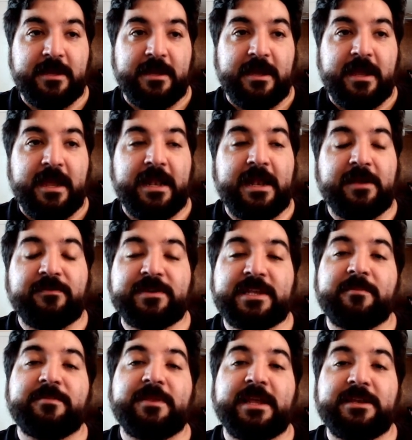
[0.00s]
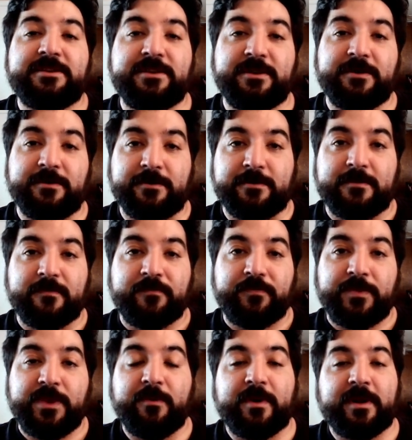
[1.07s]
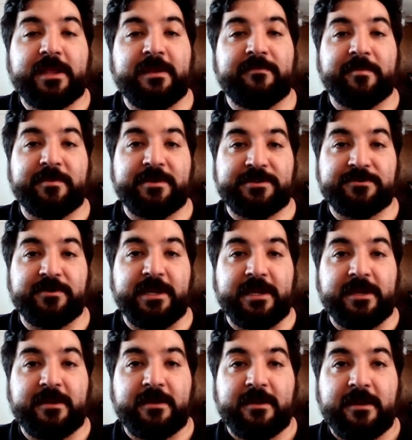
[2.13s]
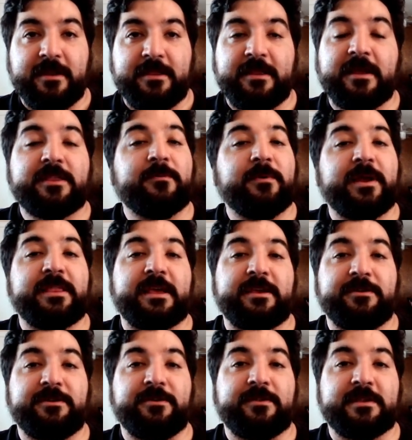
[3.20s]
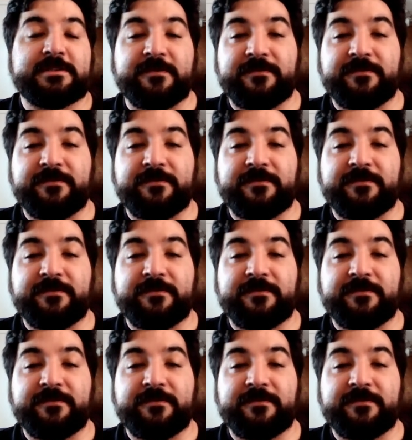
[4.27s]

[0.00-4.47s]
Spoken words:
And every time they do, you want to give them a treat. The other way that you do this, if they're